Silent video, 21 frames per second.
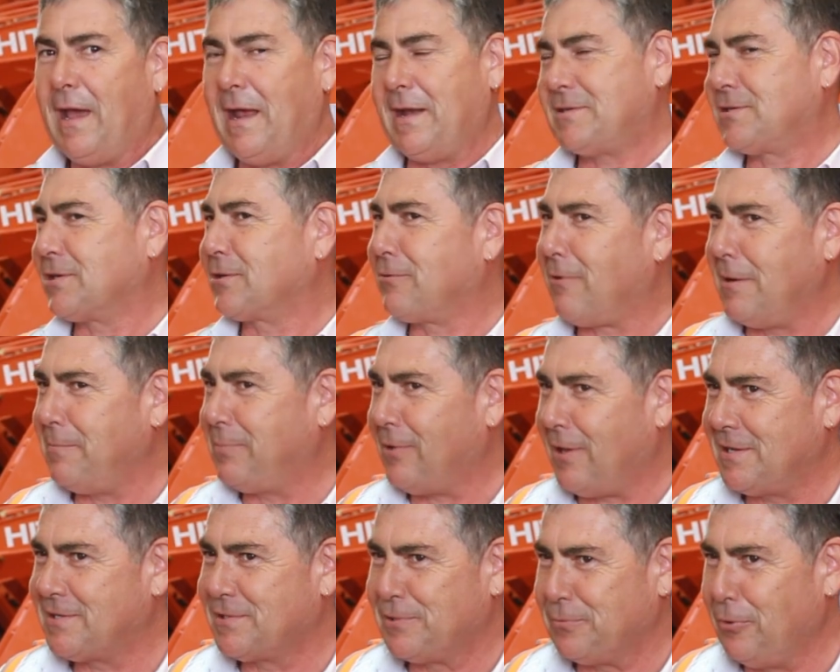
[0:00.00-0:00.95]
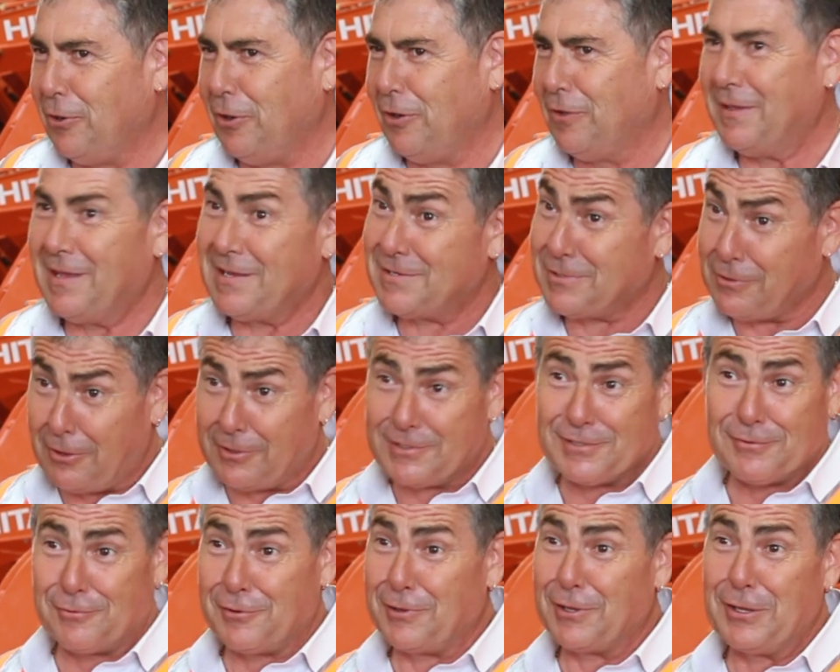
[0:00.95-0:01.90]
And it's a great place to work. There's lots
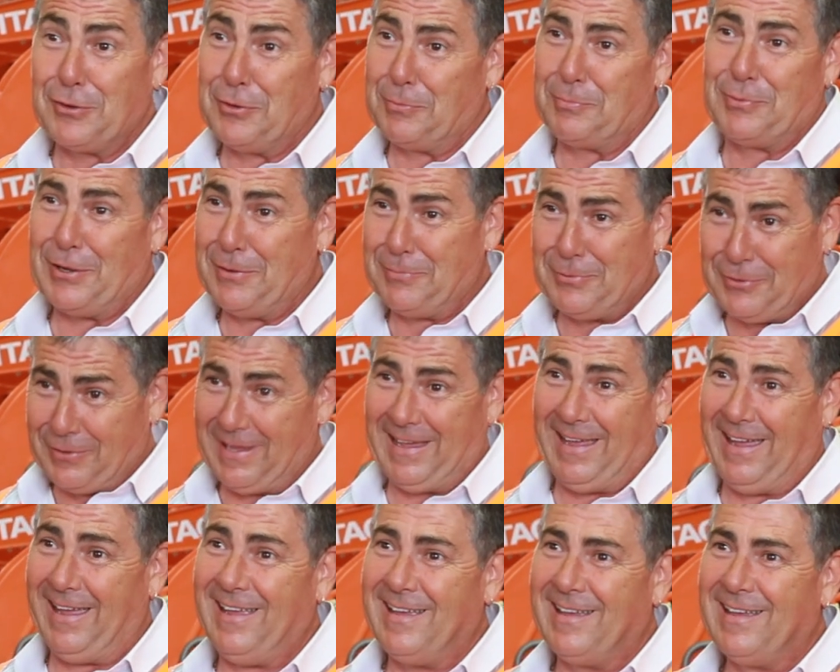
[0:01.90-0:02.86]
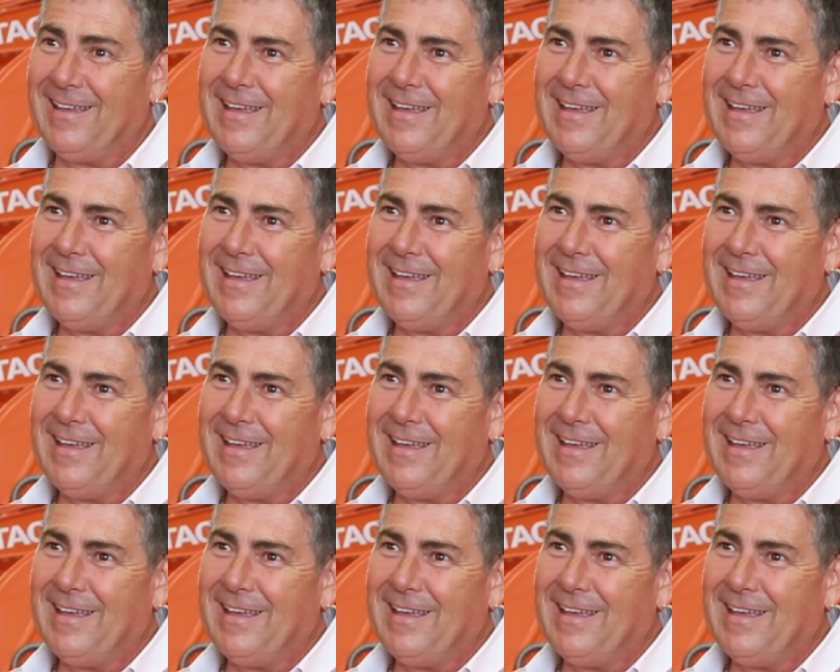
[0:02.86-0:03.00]
of really good people here.